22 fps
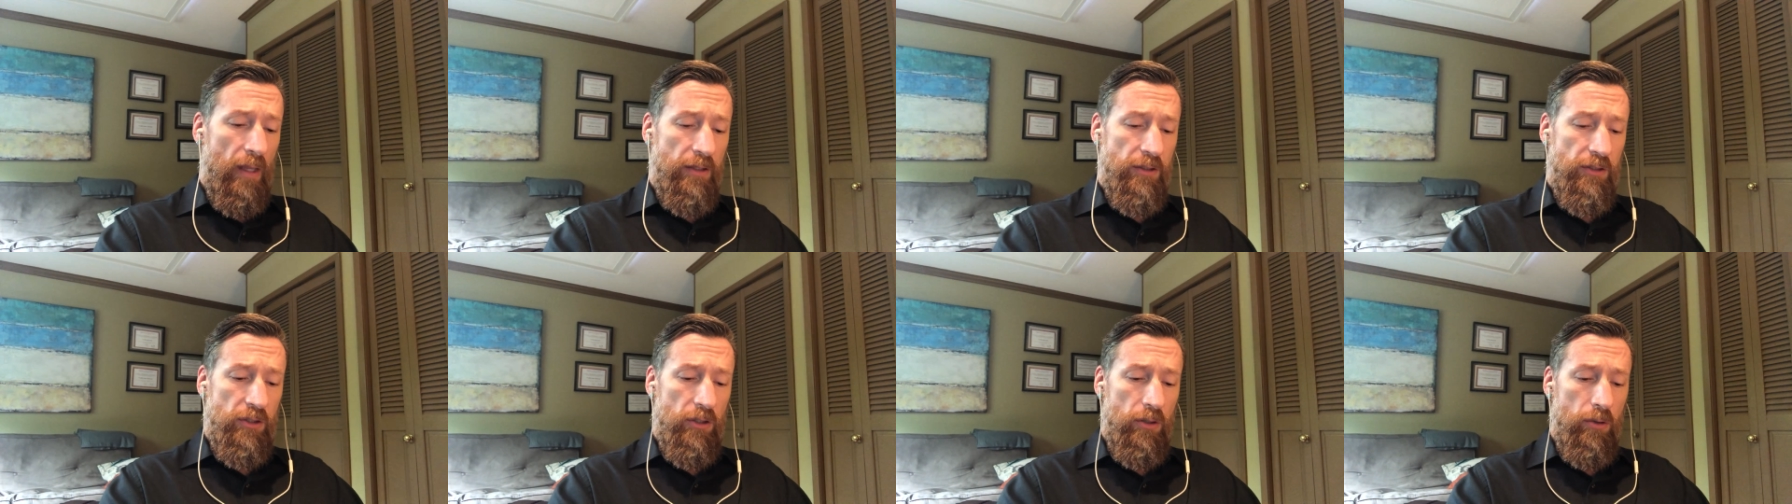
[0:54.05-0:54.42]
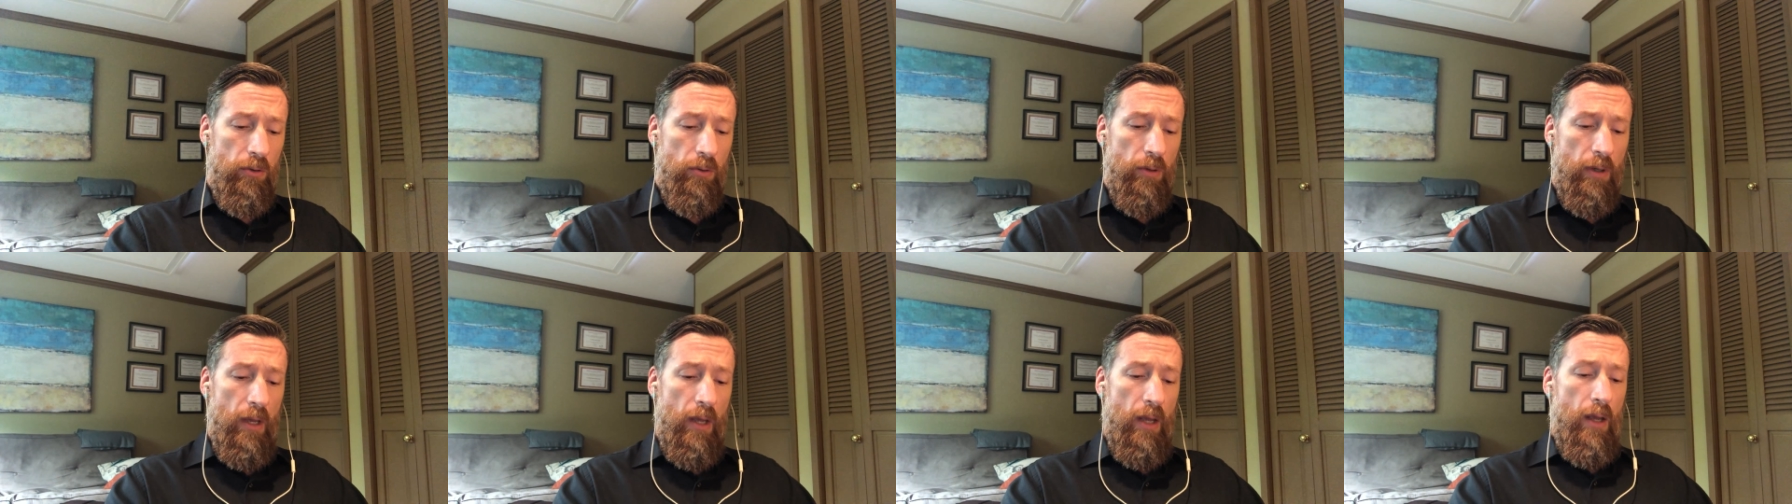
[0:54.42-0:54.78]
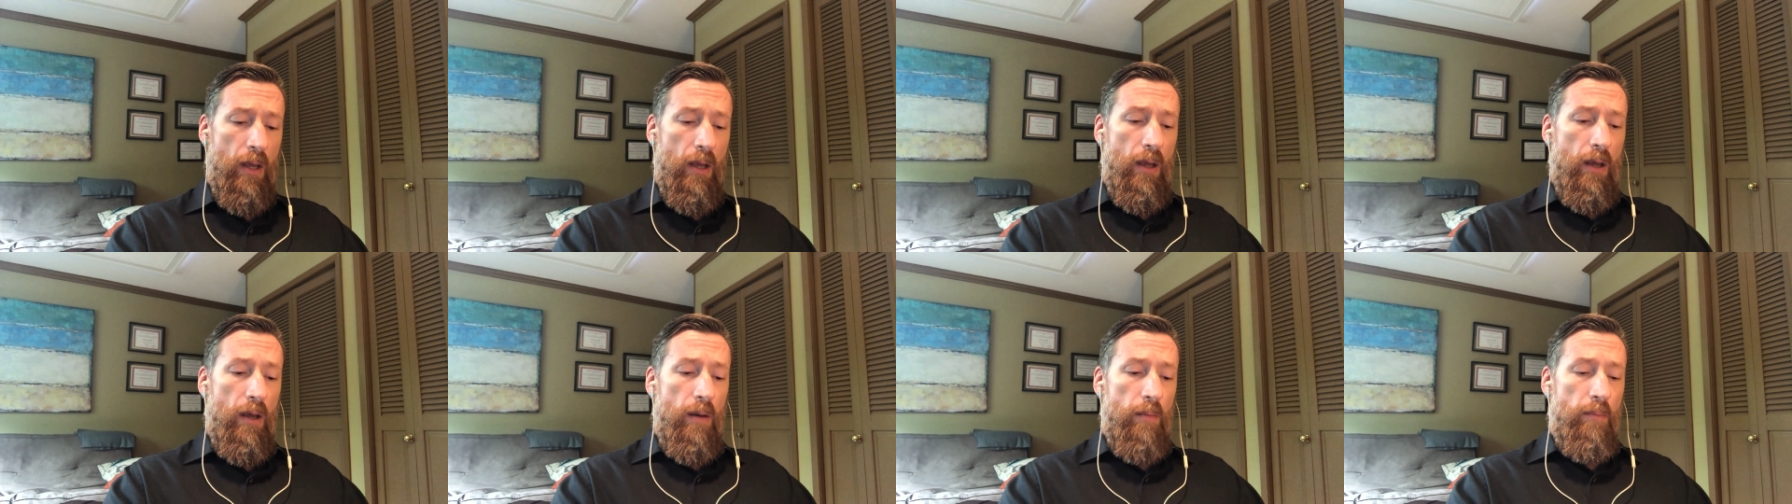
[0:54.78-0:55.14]
So
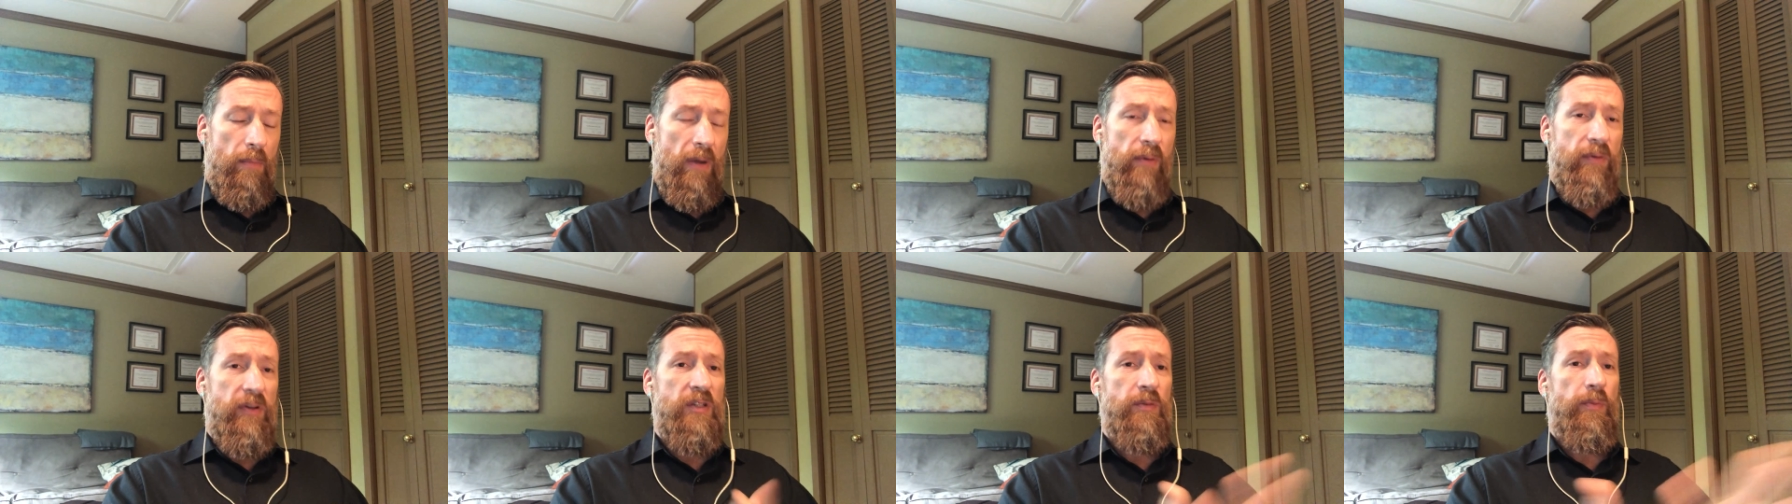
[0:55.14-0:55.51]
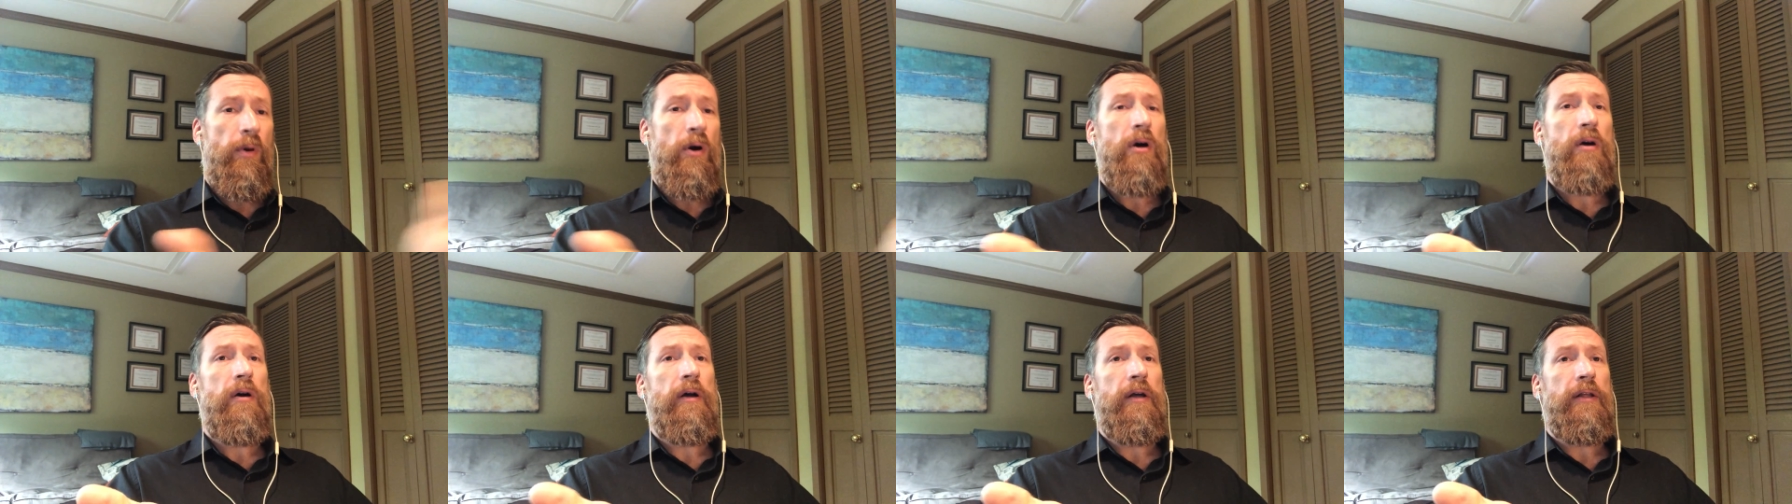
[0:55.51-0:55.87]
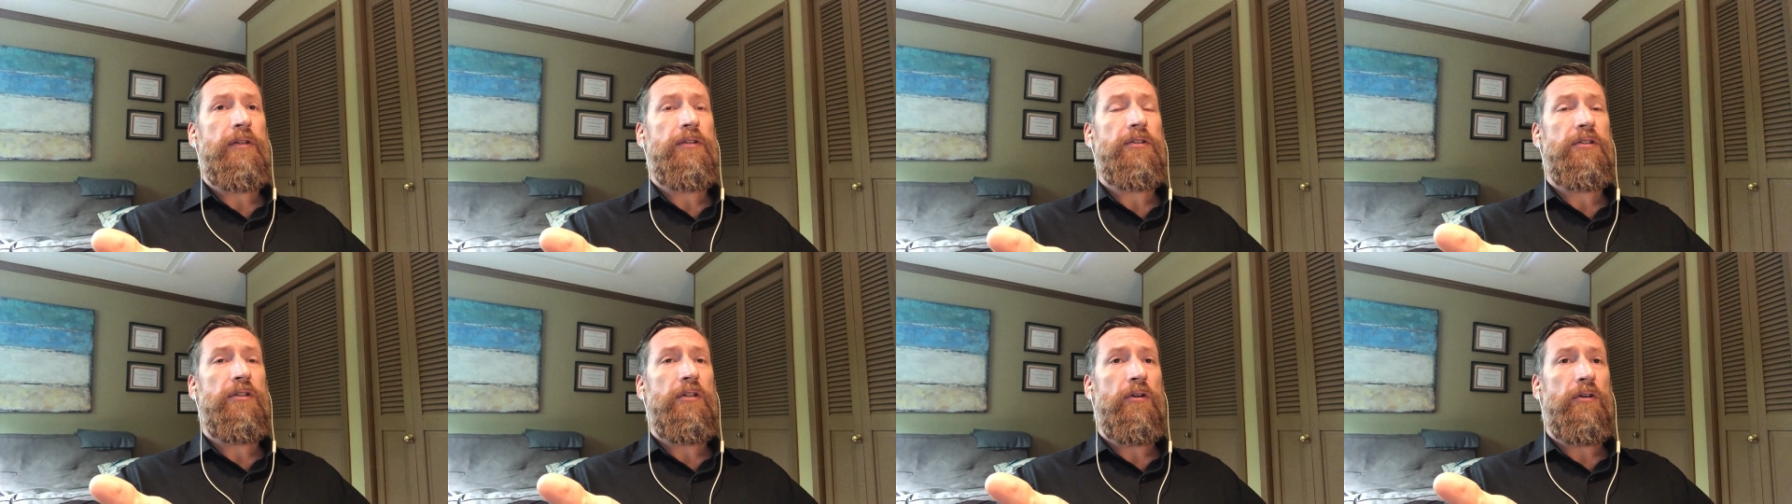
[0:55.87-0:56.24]
my
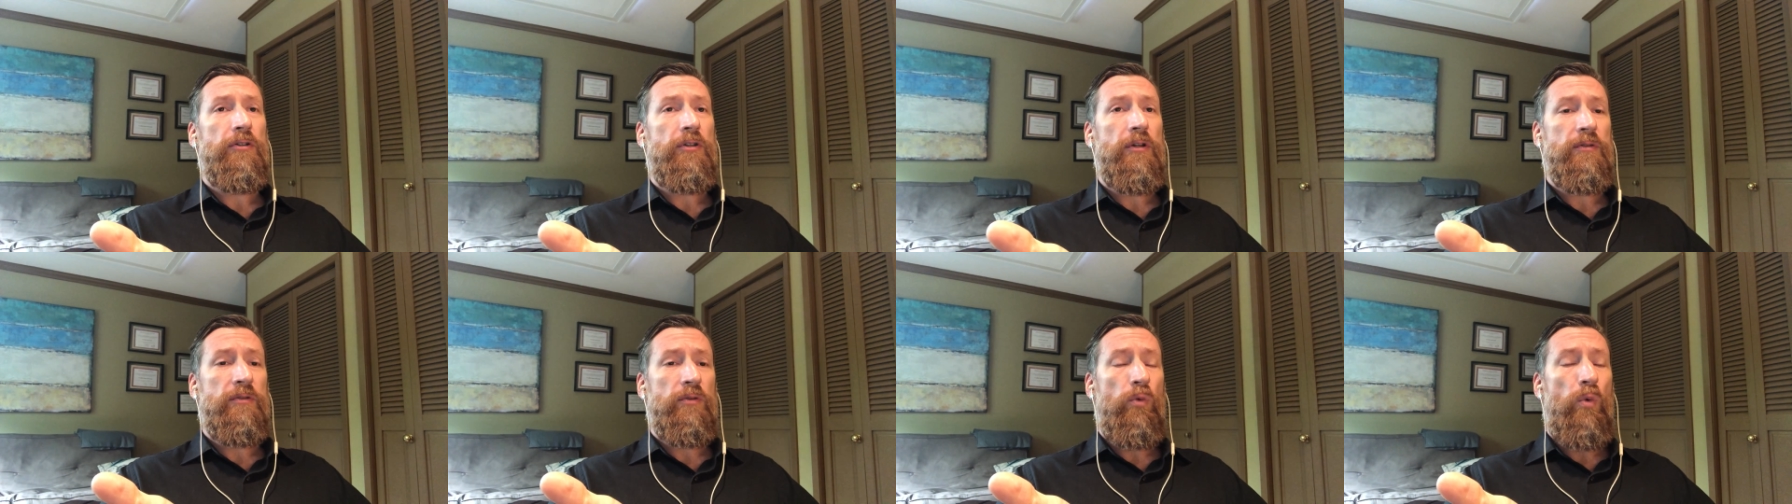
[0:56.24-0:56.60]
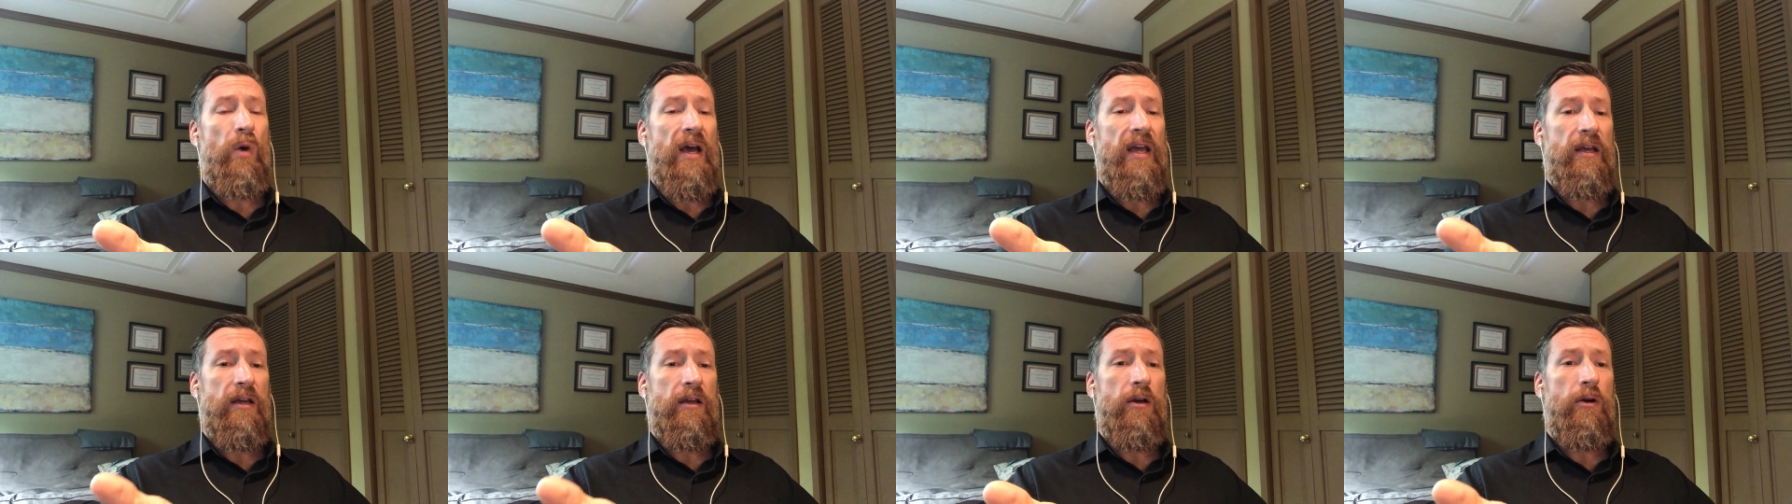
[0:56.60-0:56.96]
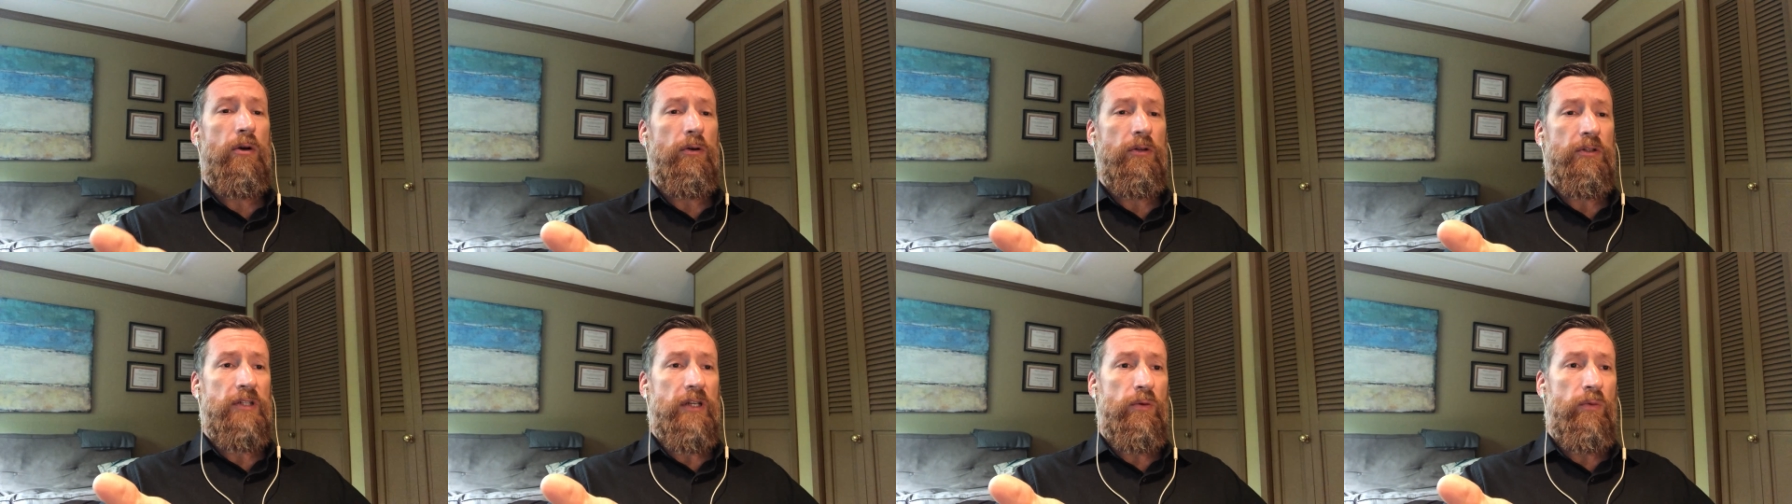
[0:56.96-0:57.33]
response, in terms of why a coach,